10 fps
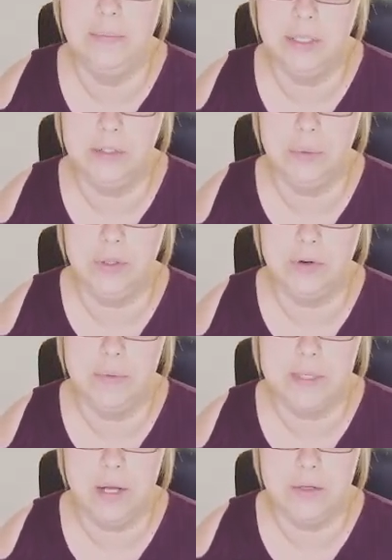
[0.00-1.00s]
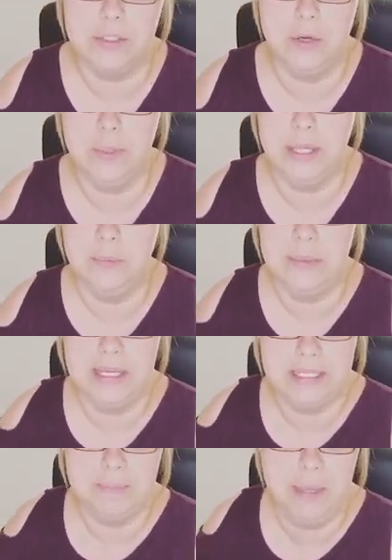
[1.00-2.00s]
build with groups also without
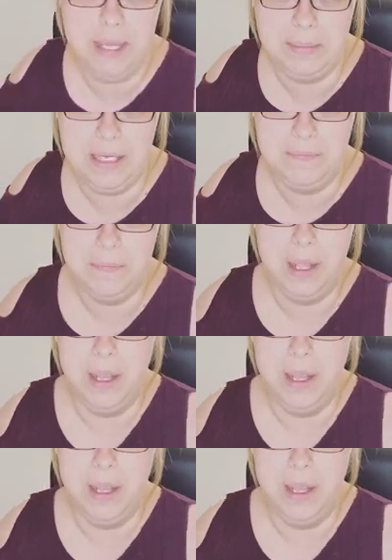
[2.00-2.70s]
being spammy.